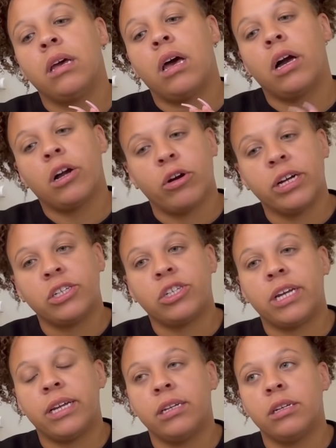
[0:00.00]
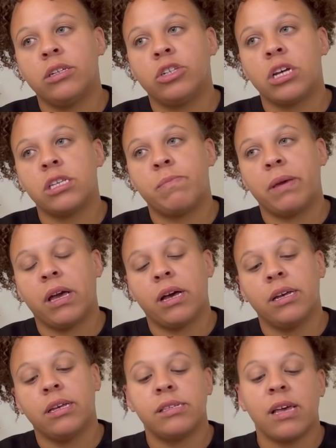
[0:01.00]
a Christian just
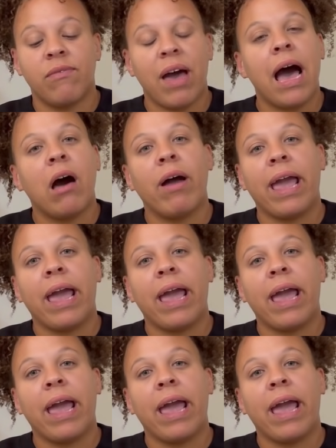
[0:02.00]
because of how